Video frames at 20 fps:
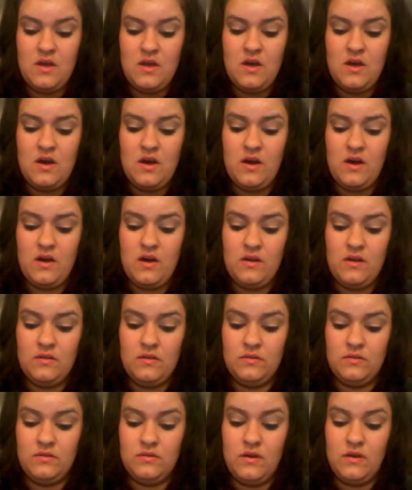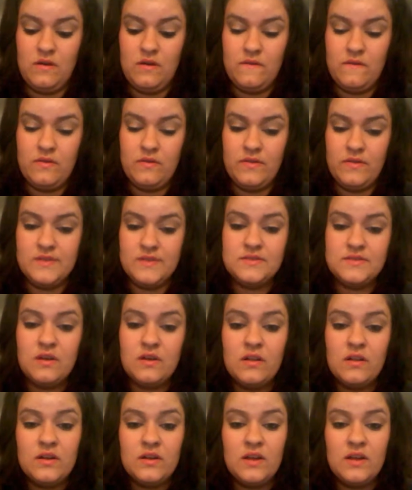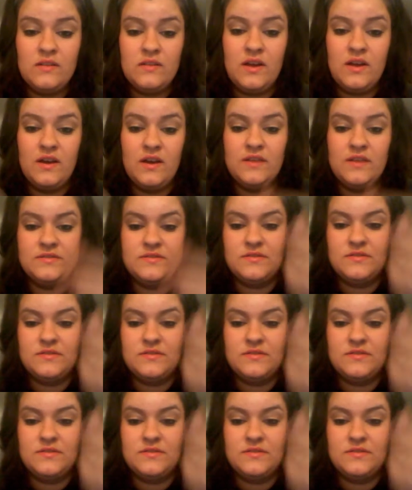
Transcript: I love this color on the eyes.